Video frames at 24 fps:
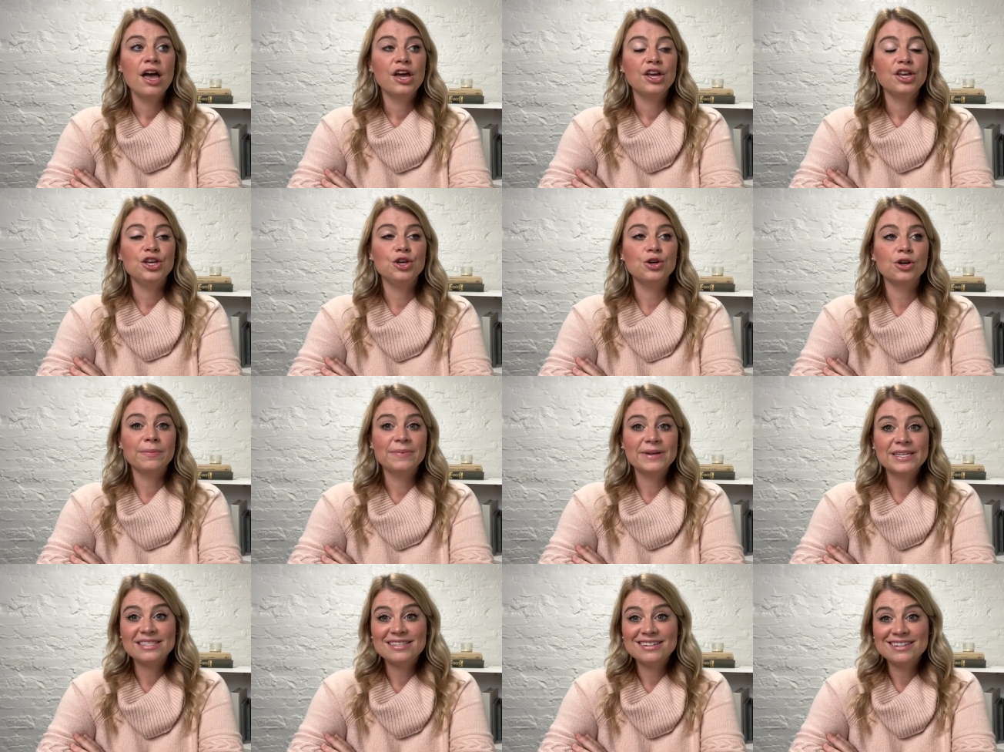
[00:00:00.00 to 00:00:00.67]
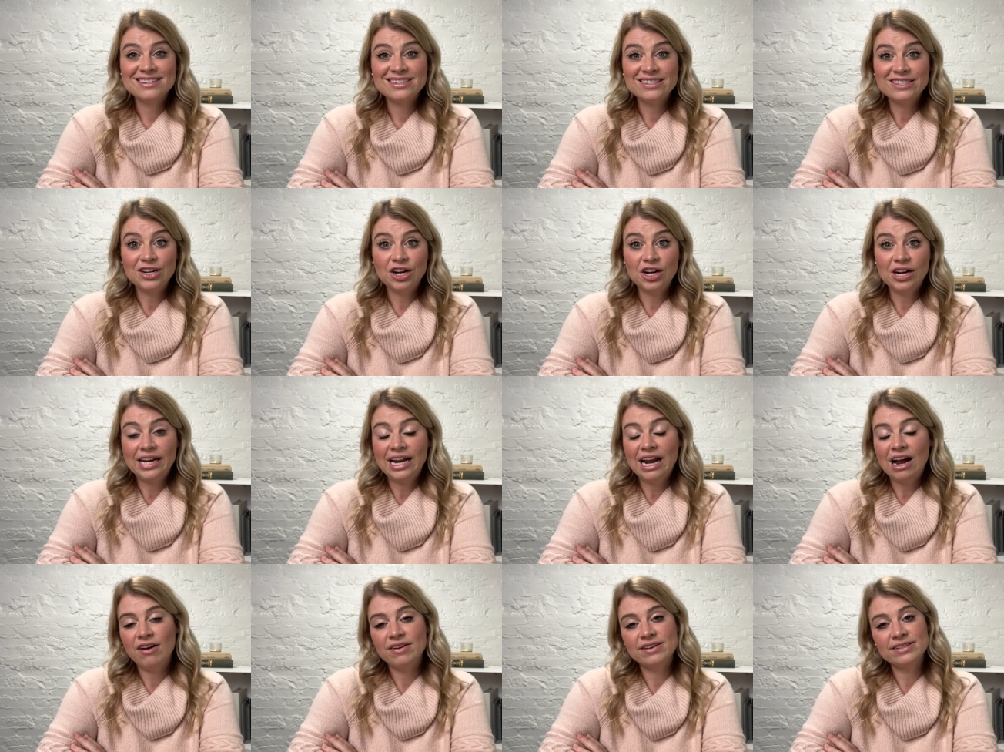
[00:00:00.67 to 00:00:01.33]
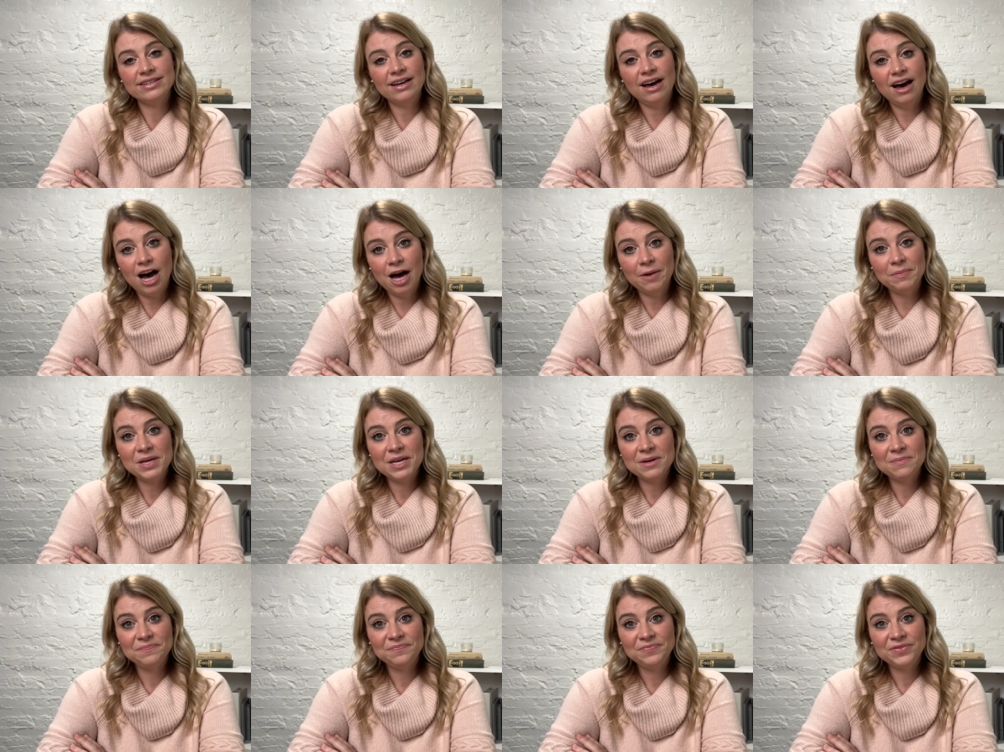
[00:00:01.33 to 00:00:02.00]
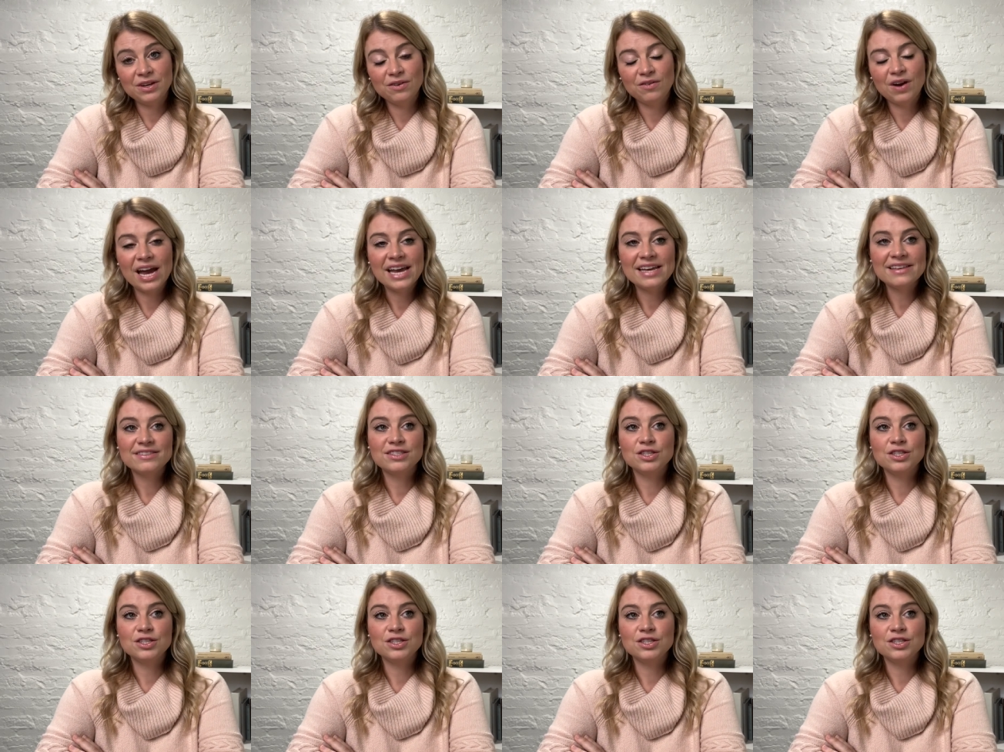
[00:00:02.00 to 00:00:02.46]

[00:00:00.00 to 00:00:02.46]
your business started out as a hobby, right?